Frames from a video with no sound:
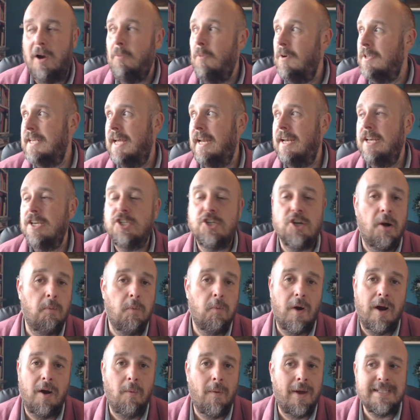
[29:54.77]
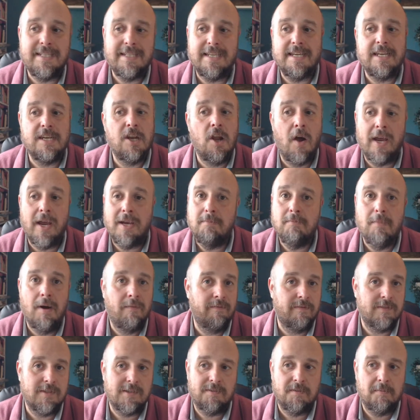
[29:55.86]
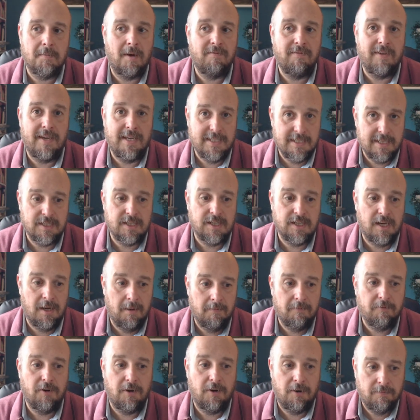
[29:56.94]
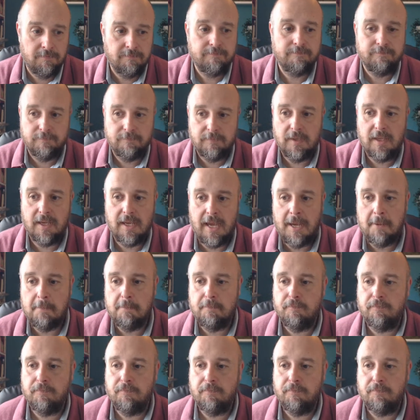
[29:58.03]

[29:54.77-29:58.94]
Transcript: I once had a job where I waited 9 months for my visa to come through. Okay.